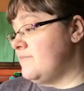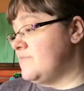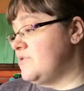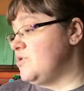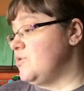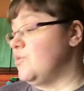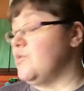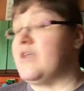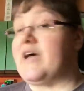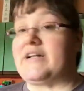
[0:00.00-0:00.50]

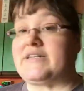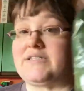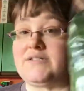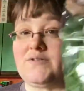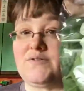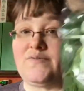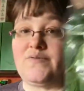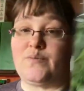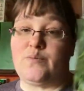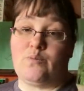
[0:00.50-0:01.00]
So
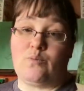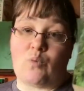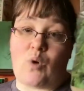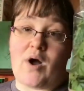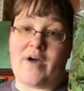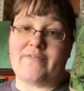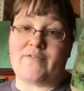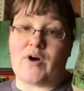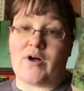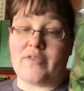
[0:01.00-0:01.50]
that's
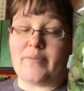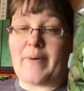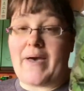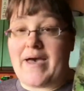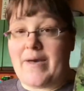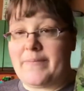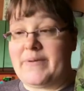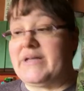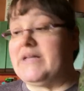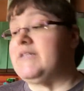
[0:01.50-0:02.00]
what I've got, the
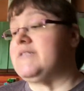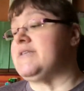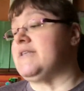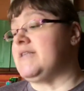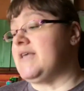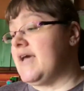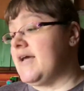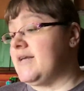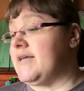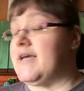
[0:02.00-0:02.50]
peppers
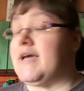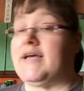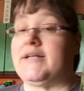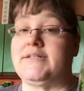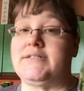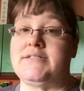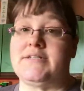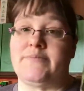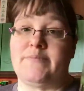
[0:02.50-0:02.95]
and the onions,